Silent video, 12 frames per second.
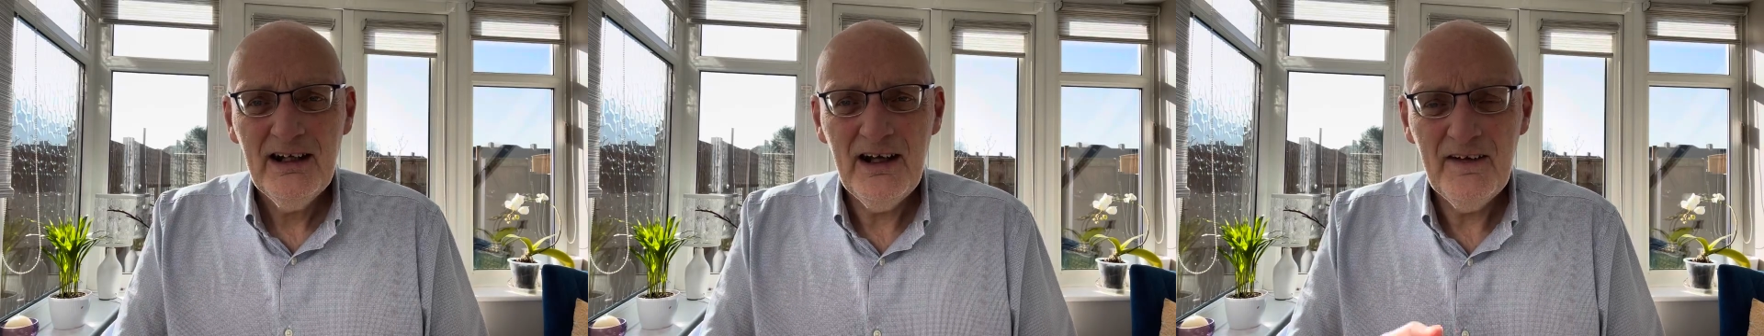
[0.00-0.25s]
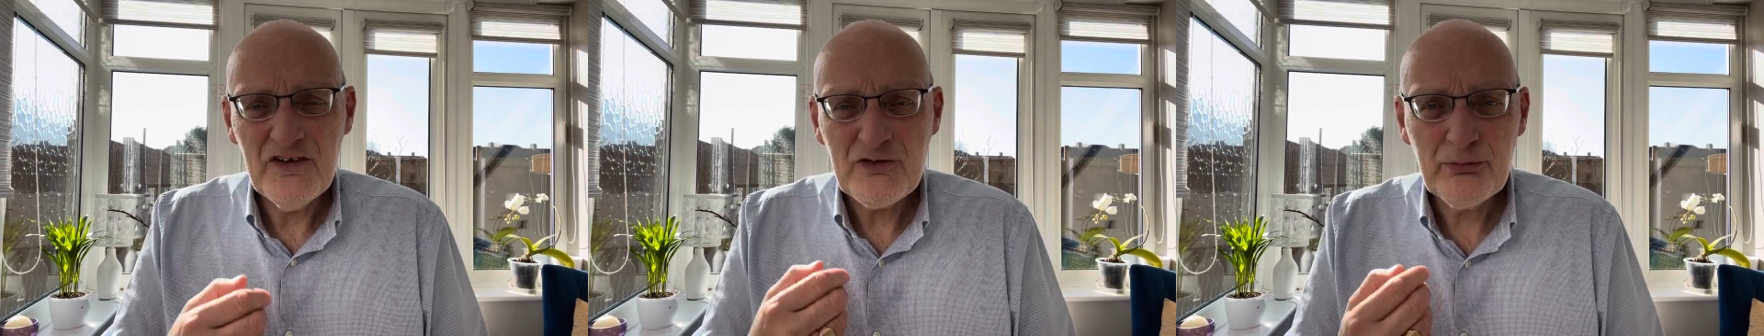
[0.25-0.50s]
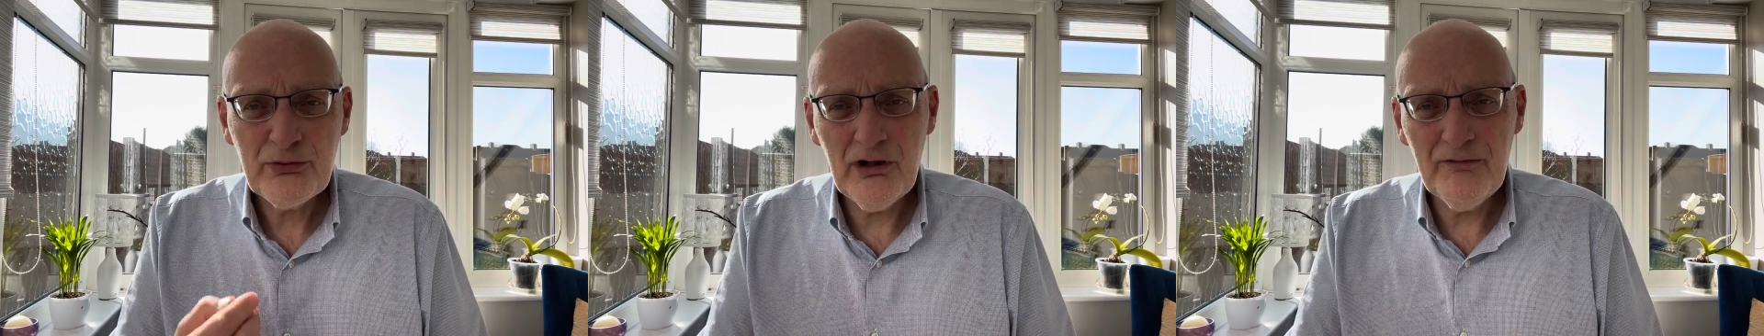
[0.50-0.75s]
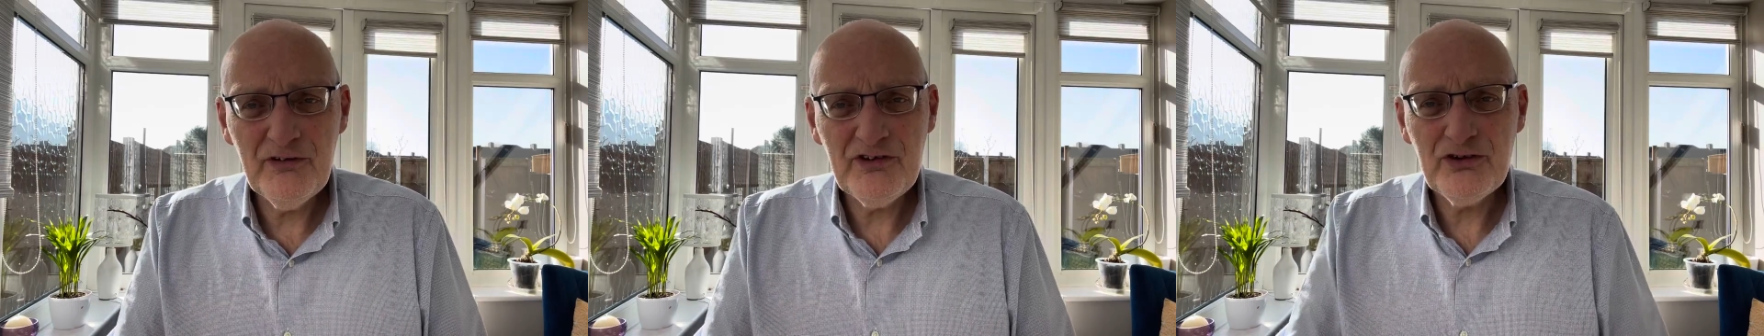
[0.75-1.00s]
Uh, this
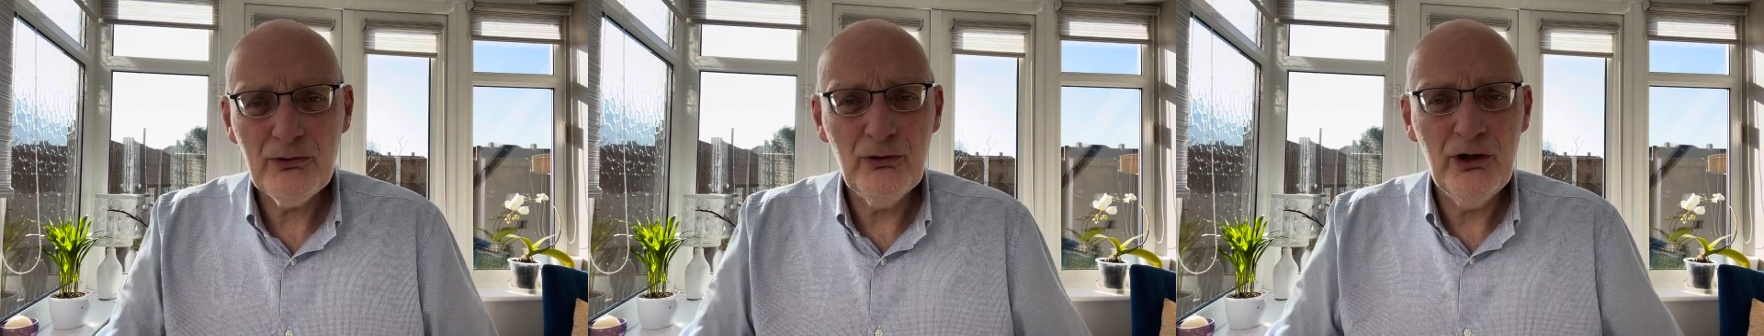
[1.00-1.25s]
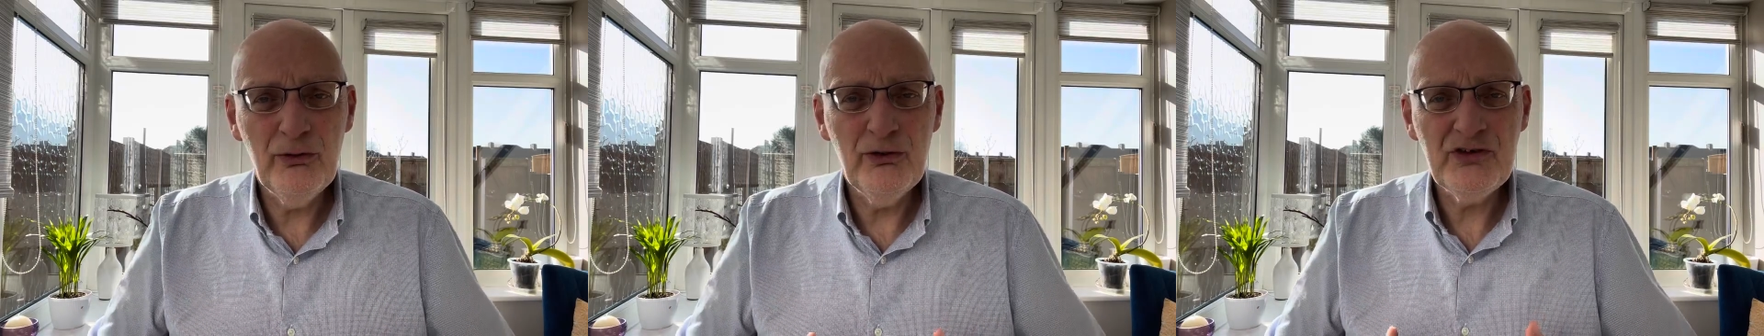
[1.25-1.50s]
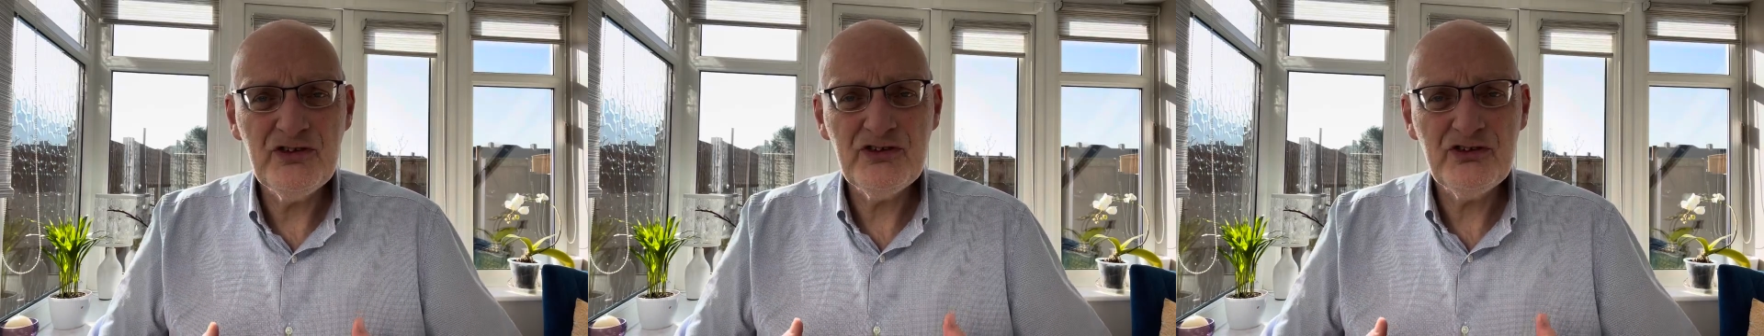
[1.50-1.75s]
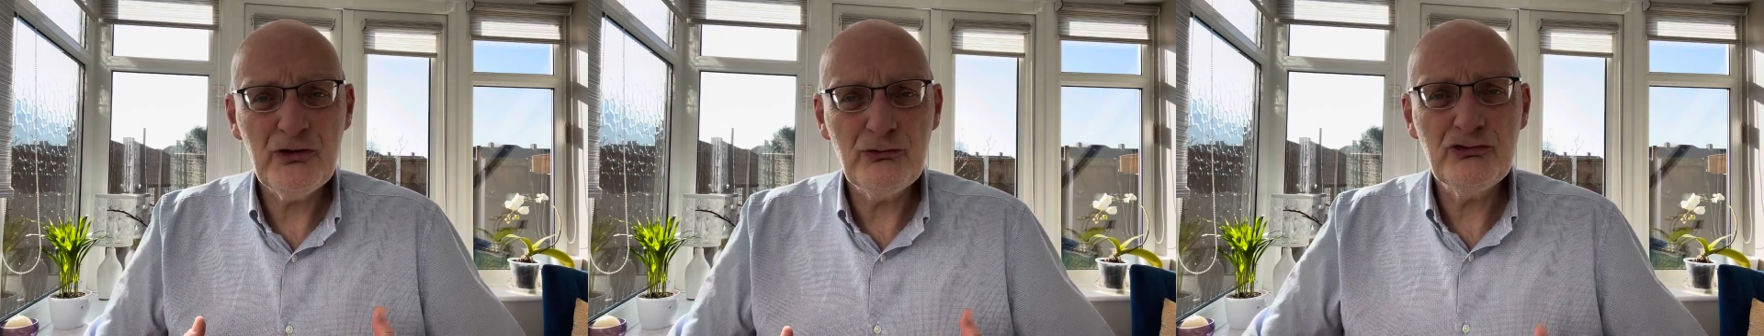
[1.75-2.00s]
prophet who, who is
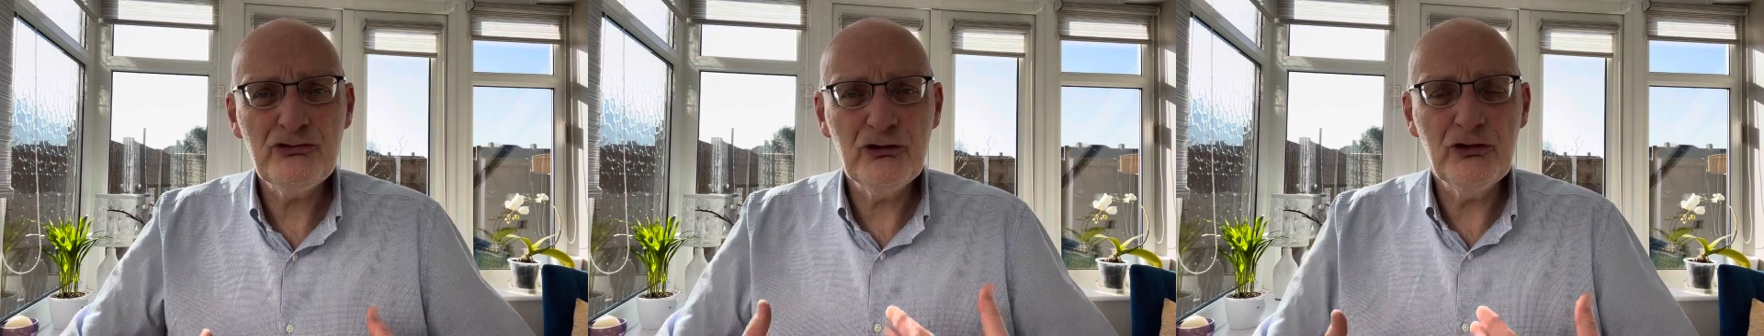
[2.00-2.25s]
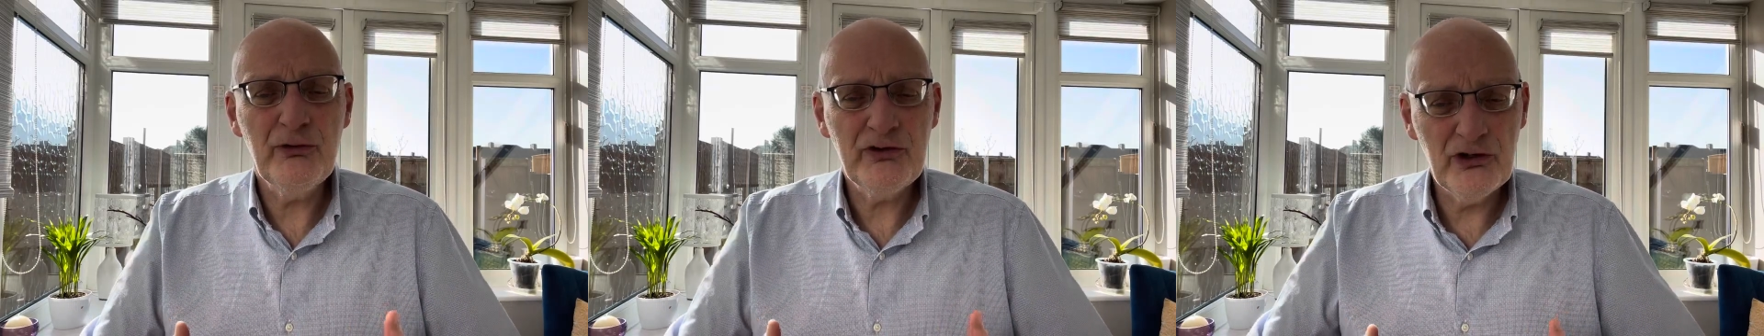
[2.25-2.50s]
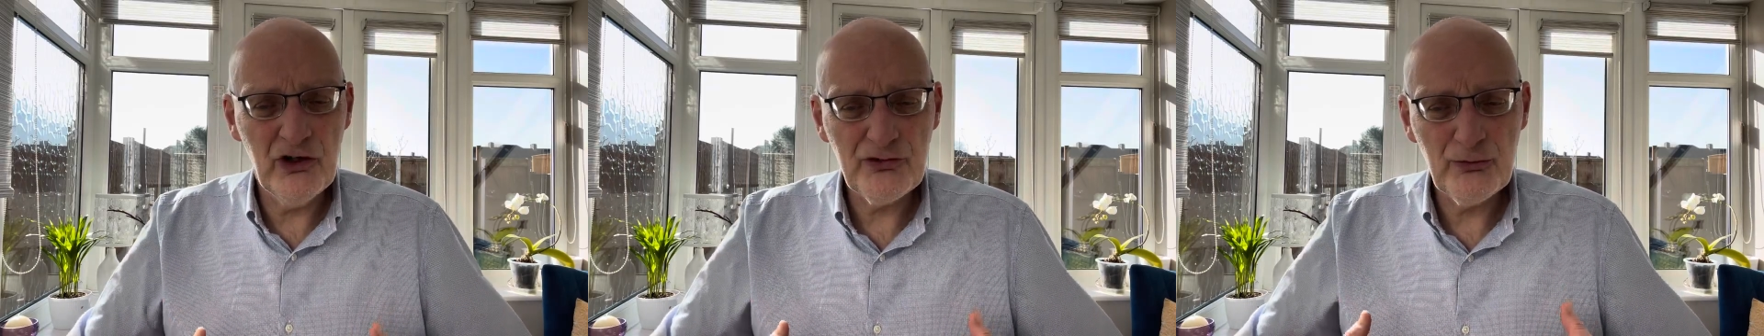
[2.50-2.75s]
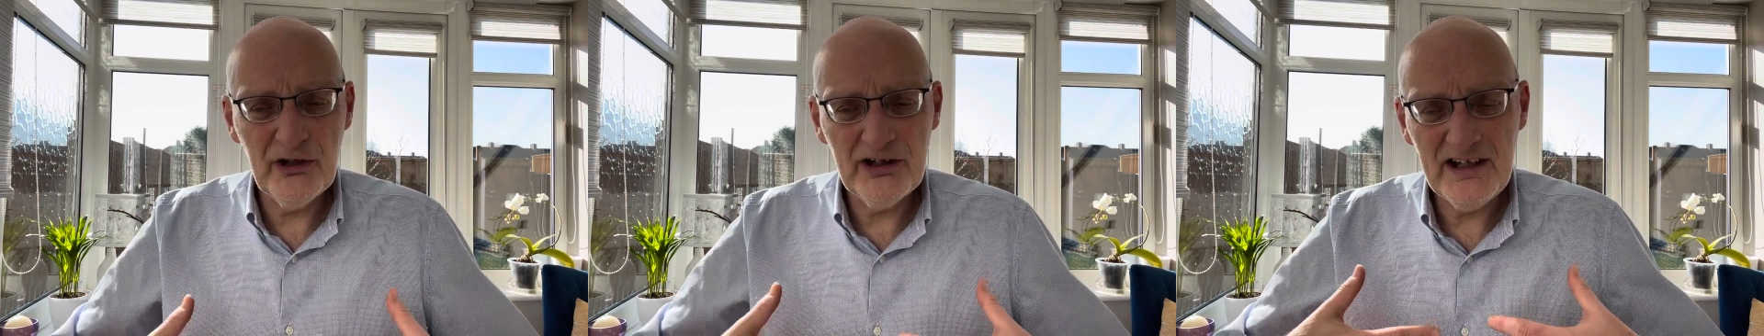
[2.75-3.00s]
so struck with God's word,